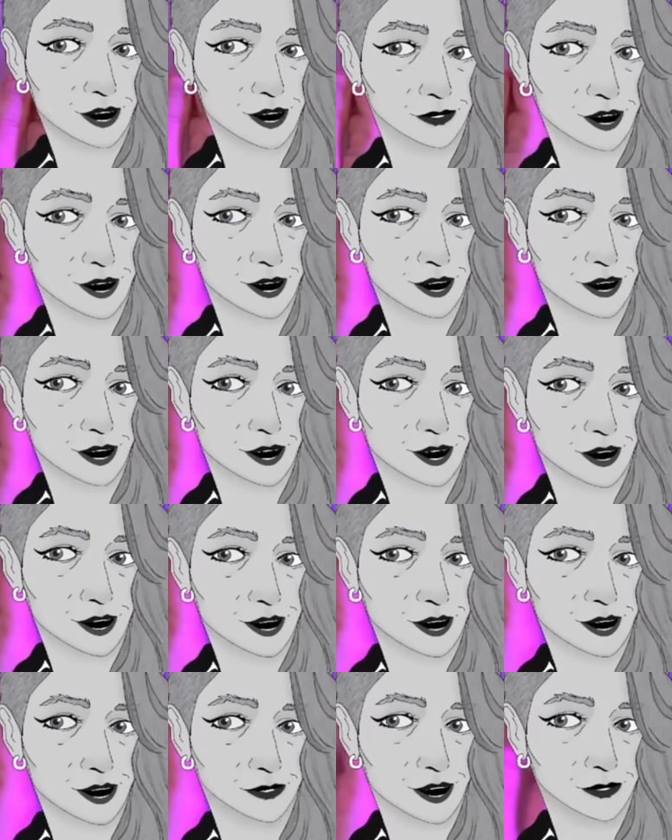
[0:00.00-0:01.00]
I did
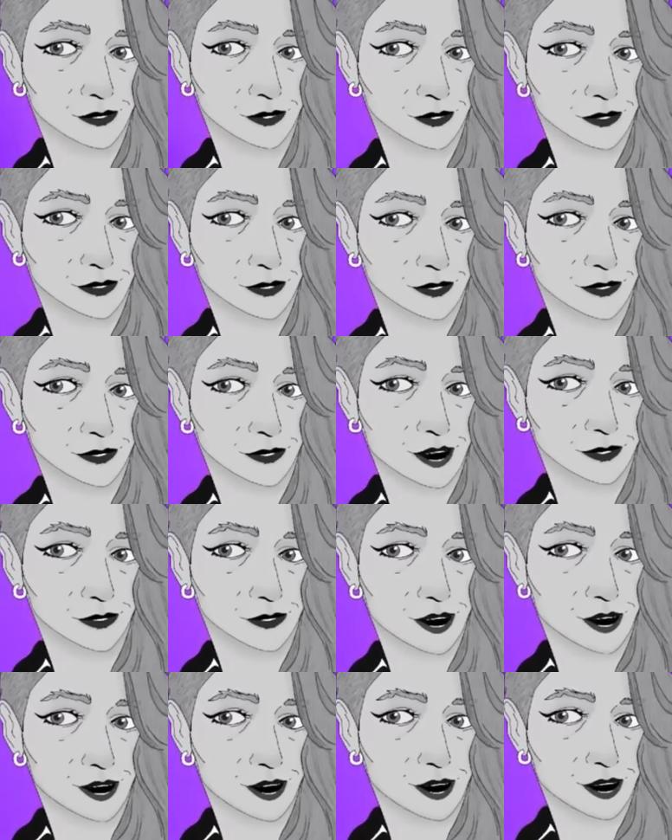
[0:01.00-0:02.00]
this
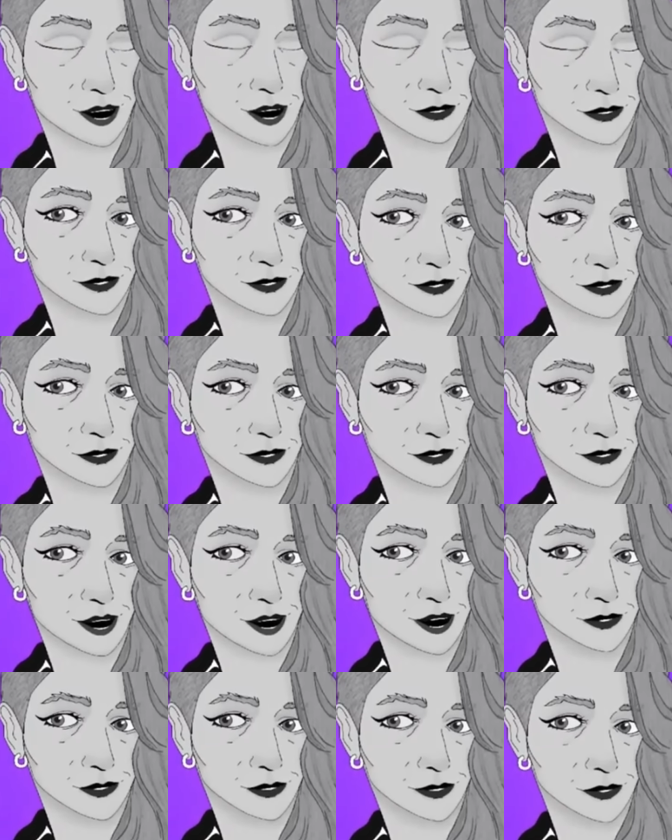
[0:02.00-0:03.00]
with the
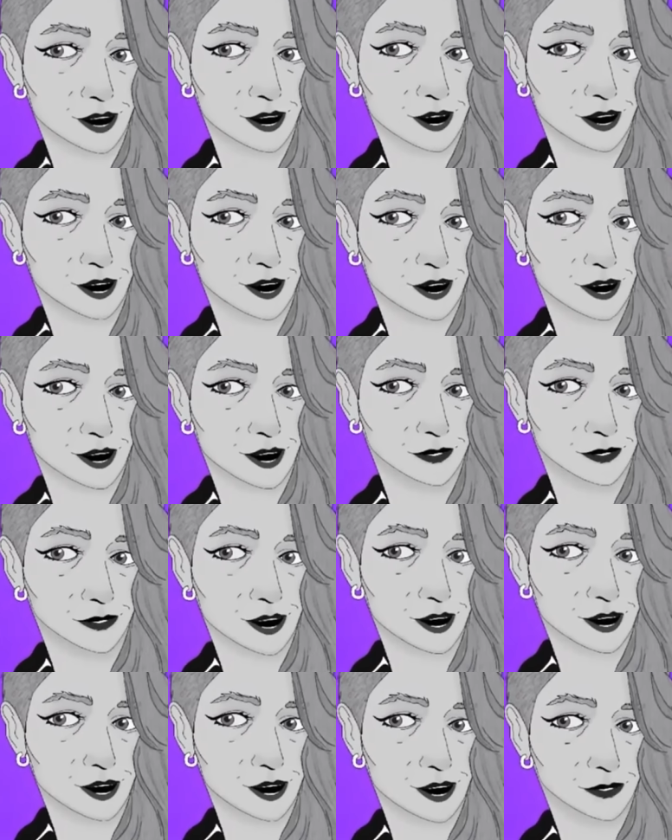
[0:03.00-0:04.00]
express goal
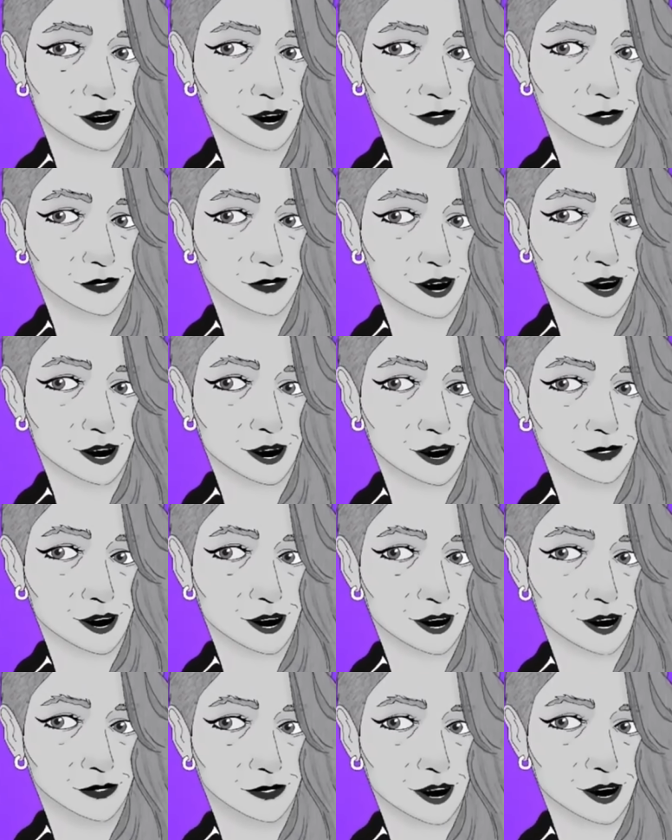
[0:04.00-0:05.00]
of making these
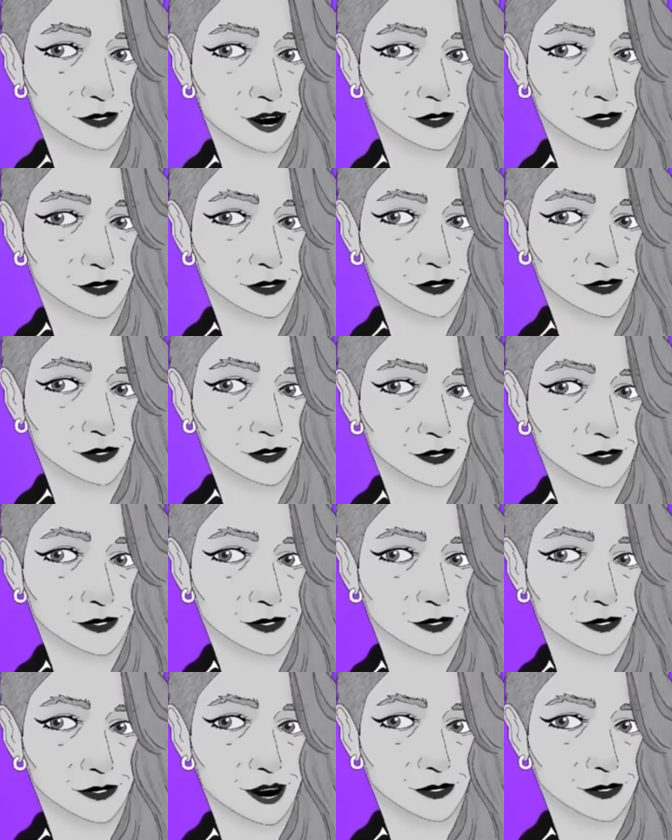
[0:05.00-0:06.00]
little guys.
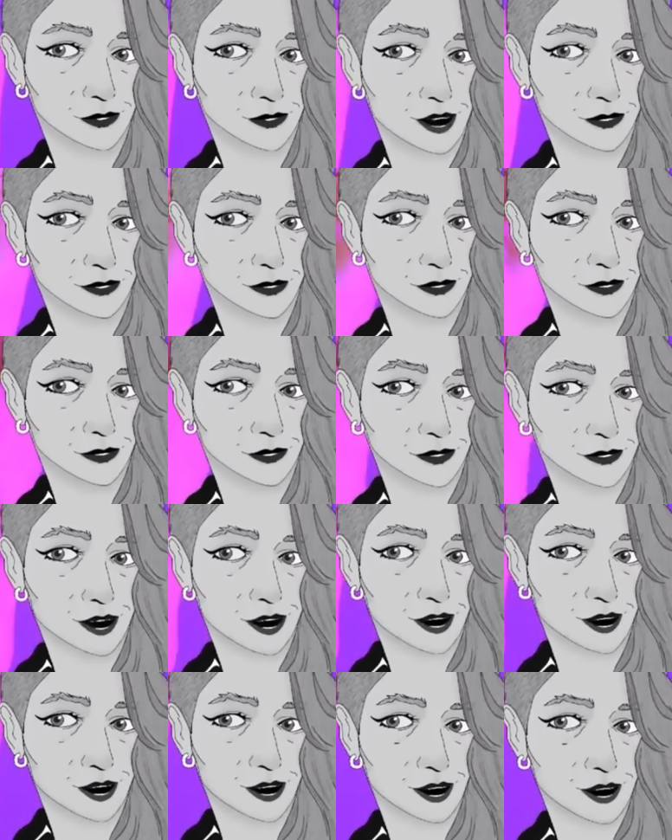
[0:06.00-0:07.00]
We
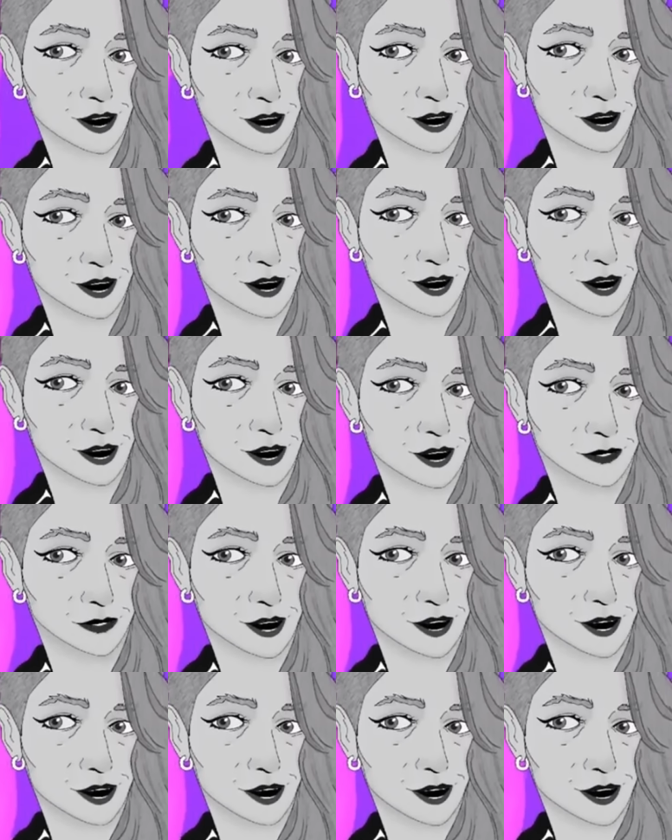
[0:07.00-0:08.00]
have little
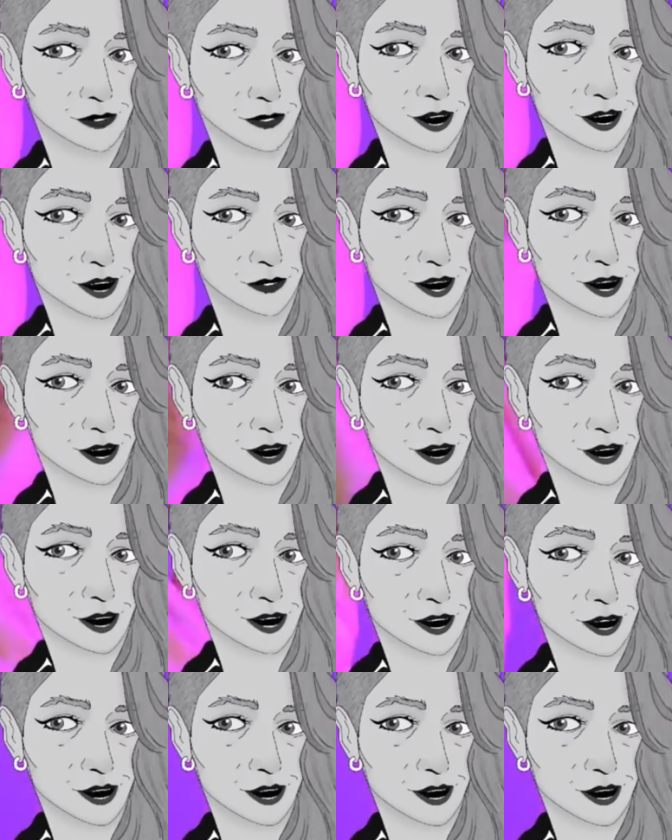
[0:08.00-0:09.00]
tiny petri
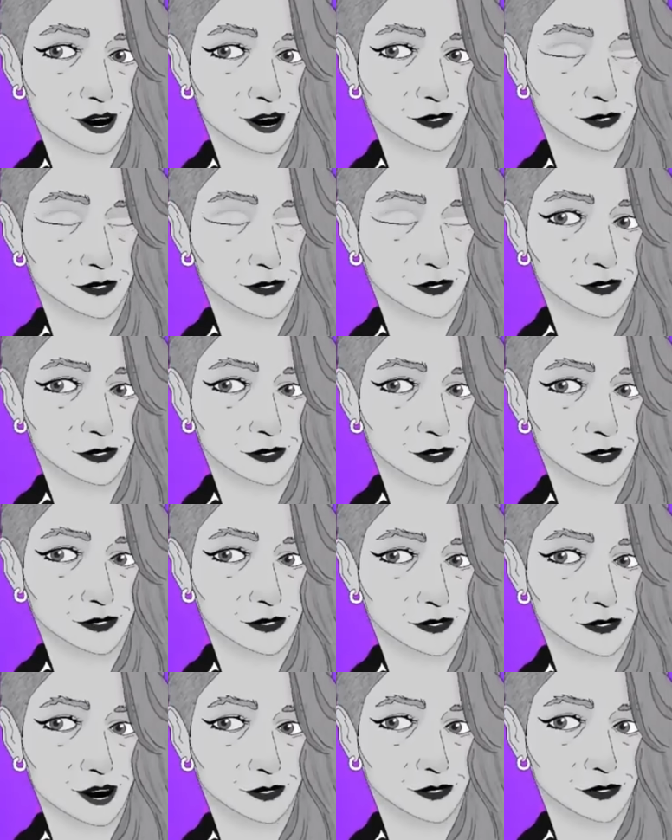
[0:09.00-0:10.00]
dishes.
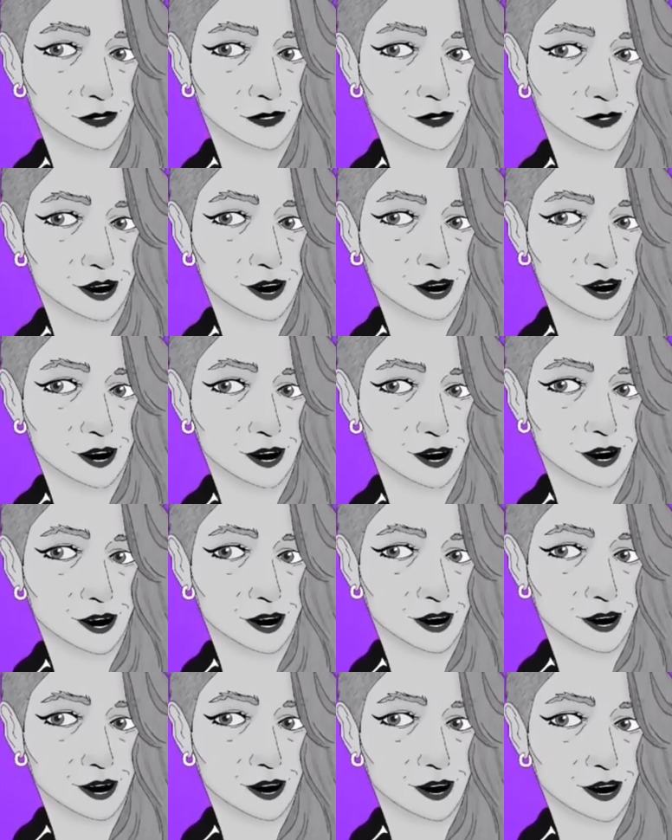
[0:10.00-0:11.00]
We
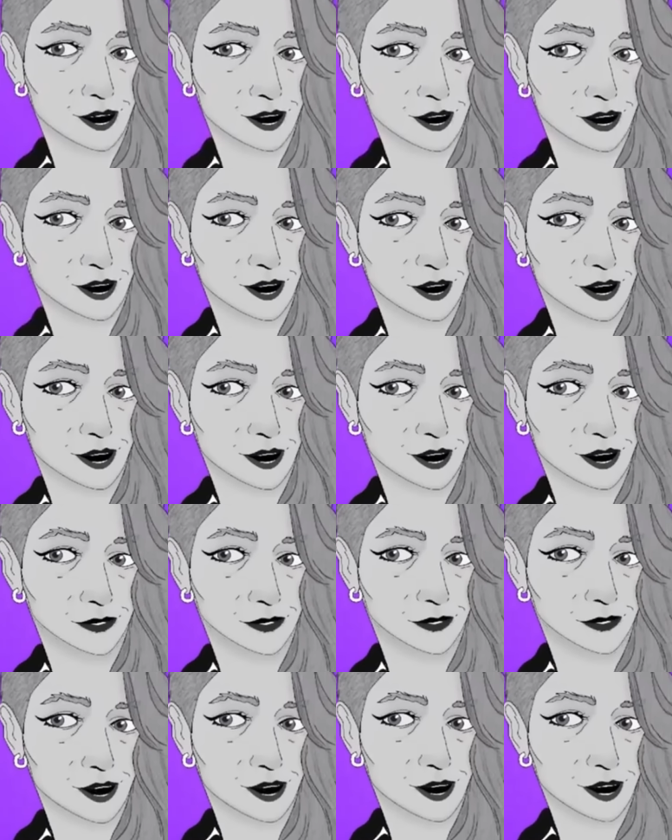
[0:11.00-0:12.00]
have little lamp
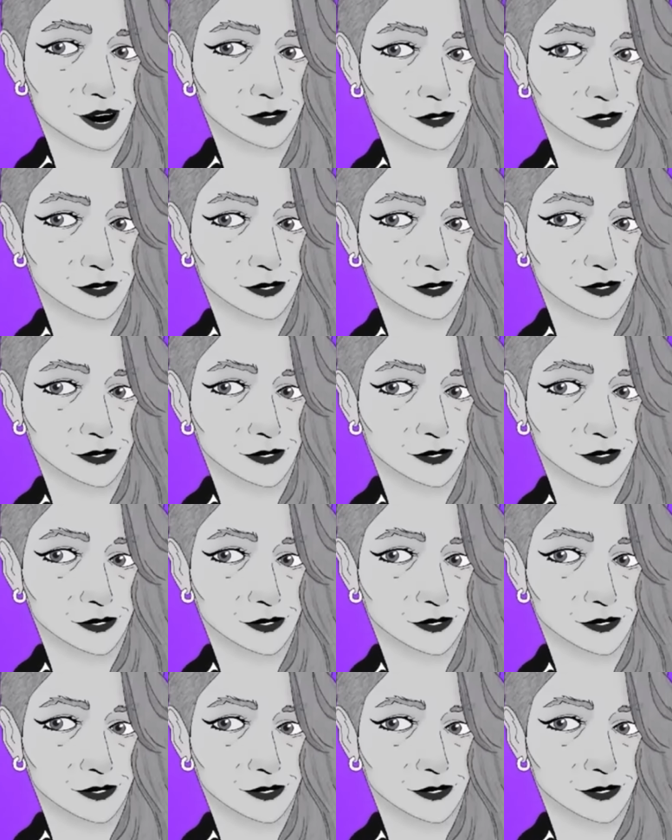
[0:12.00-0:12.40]
parts.